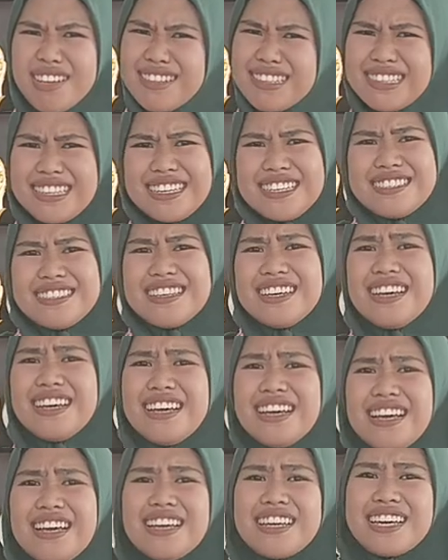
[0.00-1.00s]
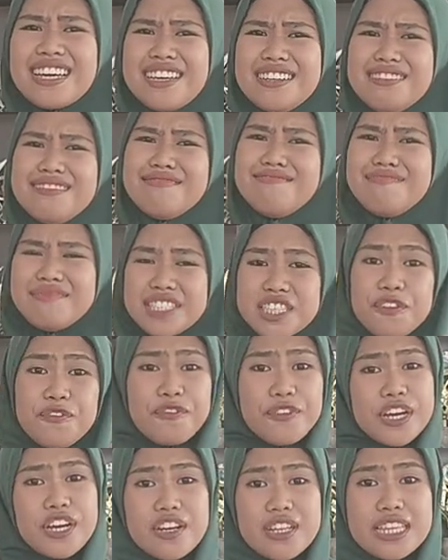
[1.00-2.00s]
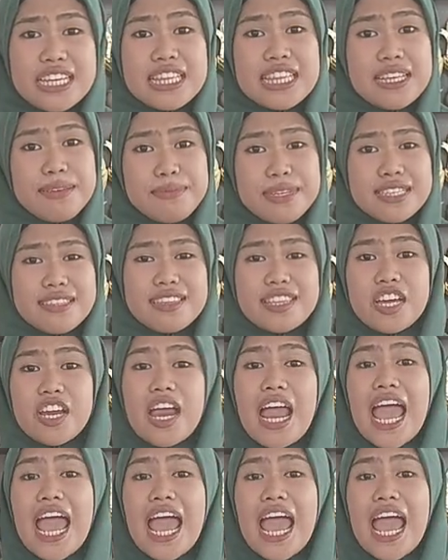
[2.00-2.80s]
This can severely limit their